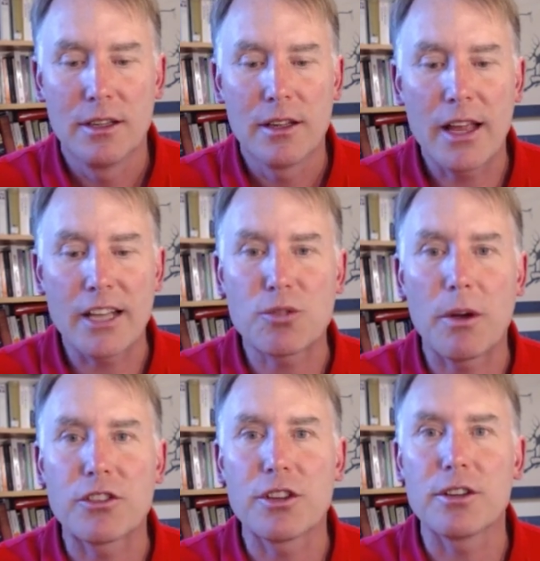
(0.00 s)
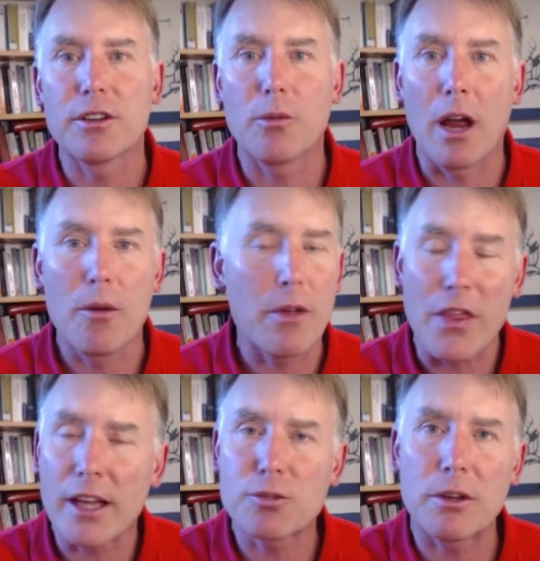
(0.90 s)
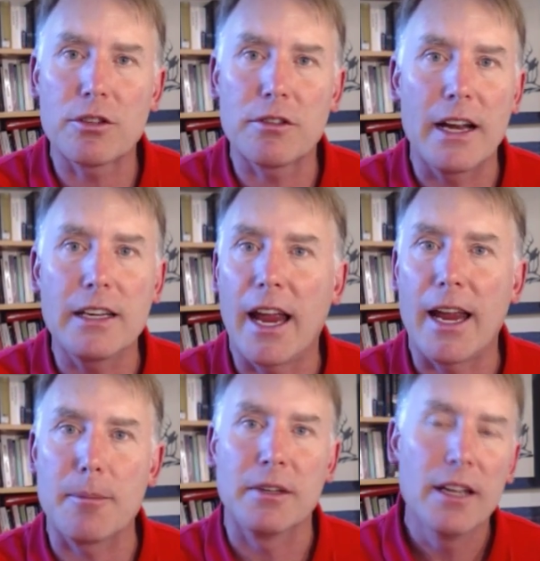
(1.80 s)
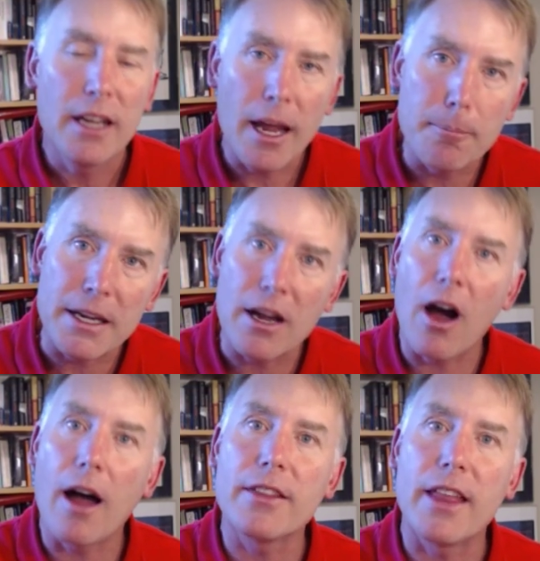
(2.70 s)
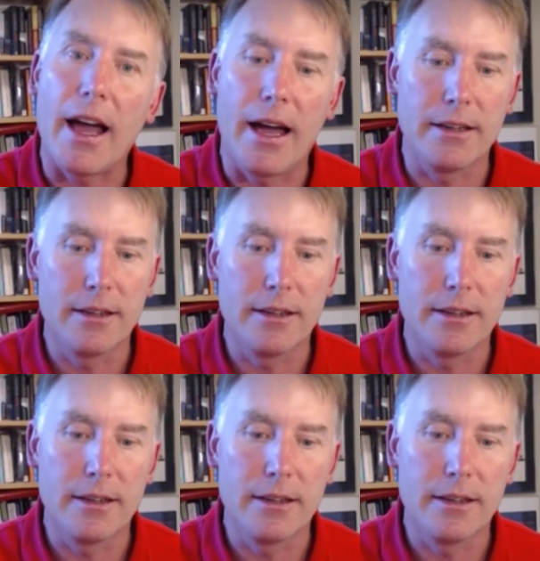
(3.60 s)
That's what their end game. And beyond that,